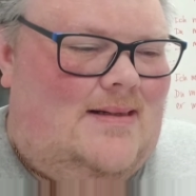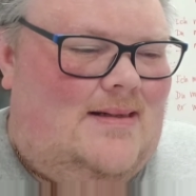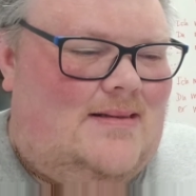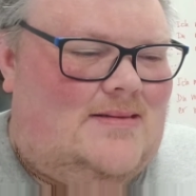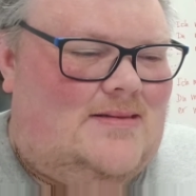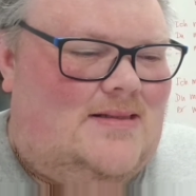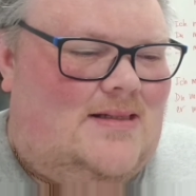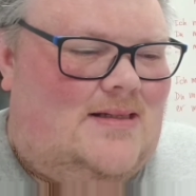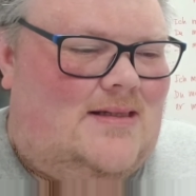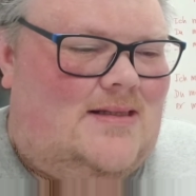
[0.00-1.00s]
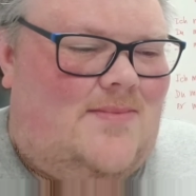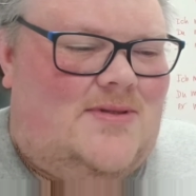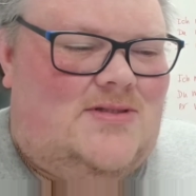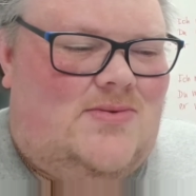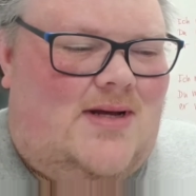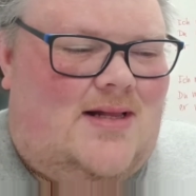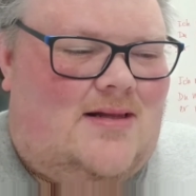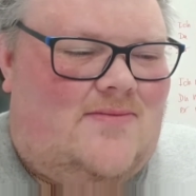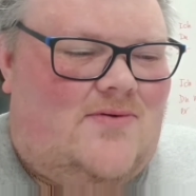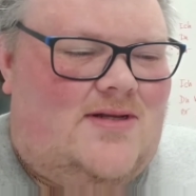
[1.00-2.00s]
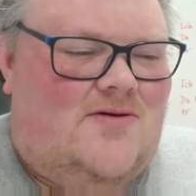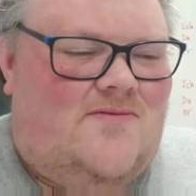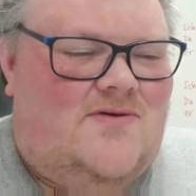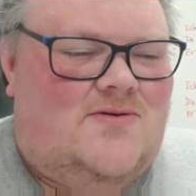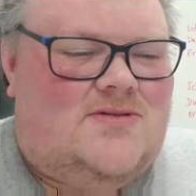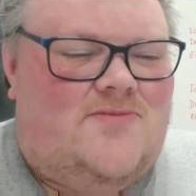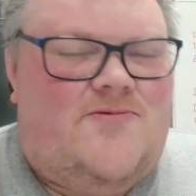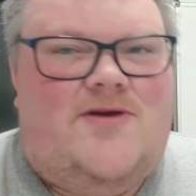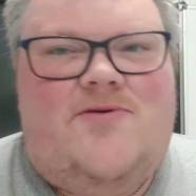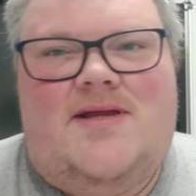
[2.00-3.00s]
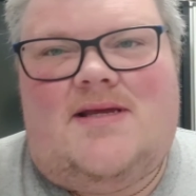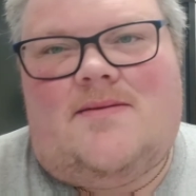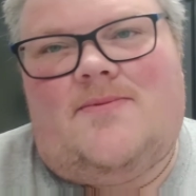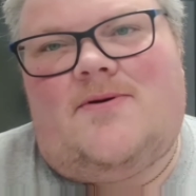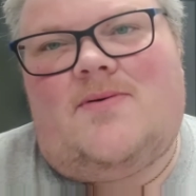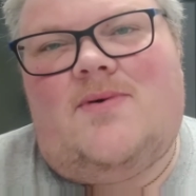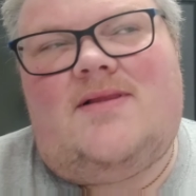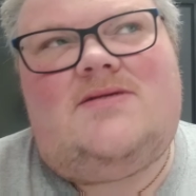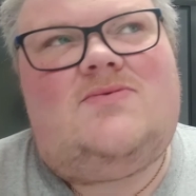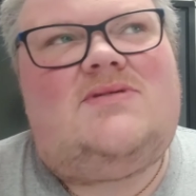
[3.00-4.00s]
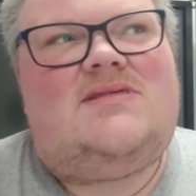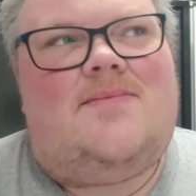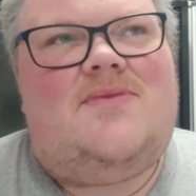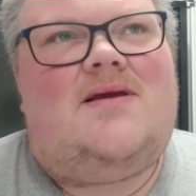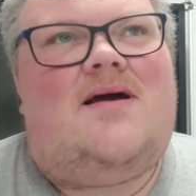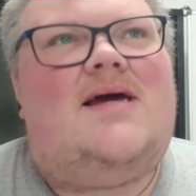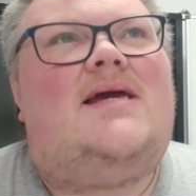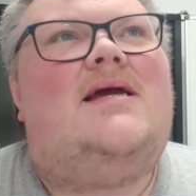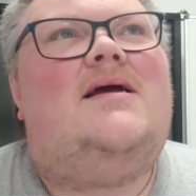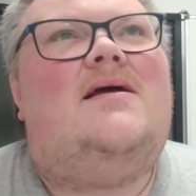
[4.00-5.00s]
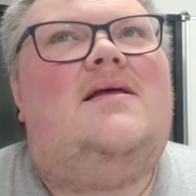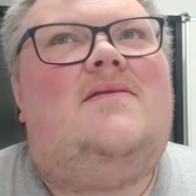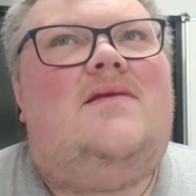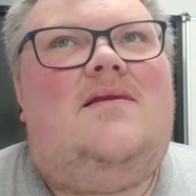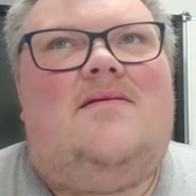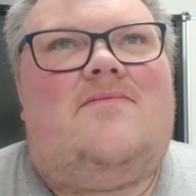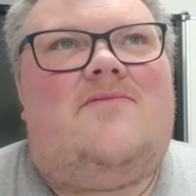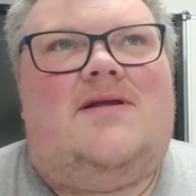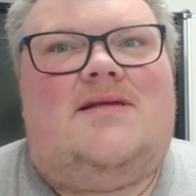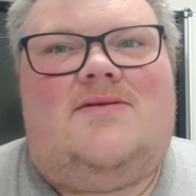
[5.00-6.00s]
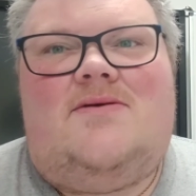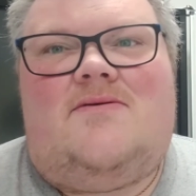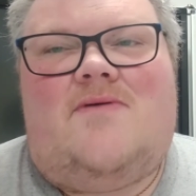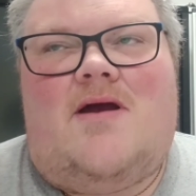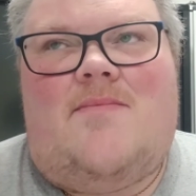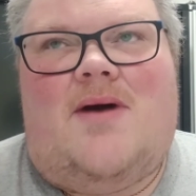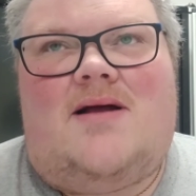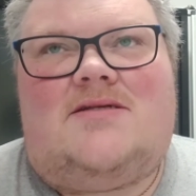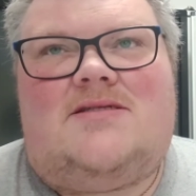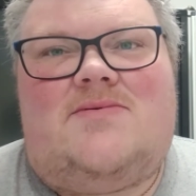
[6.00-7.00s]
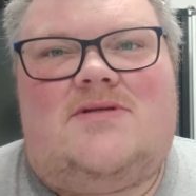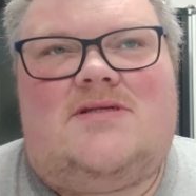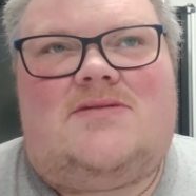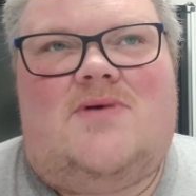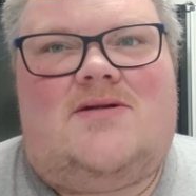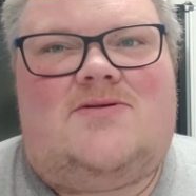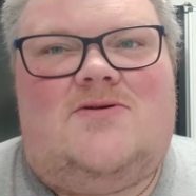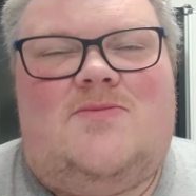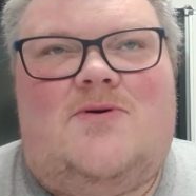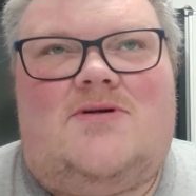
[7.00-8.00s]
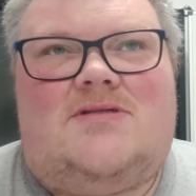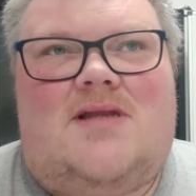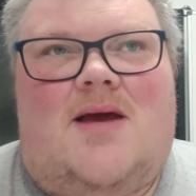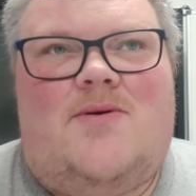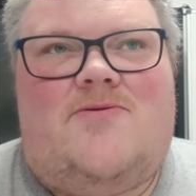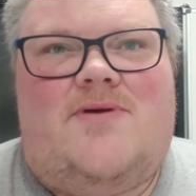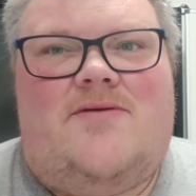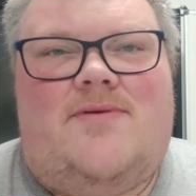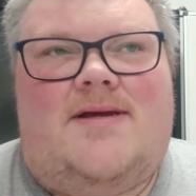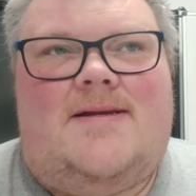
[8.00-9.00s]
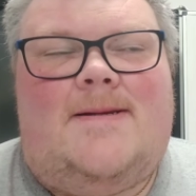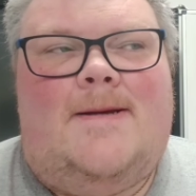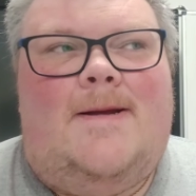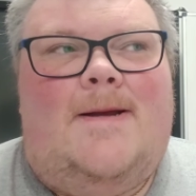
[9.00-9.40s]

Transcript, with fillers: Let's see. Number 12. What are your views on rereading a book? Well, this was something I didn't really do very much. There were just one or two books that I would reread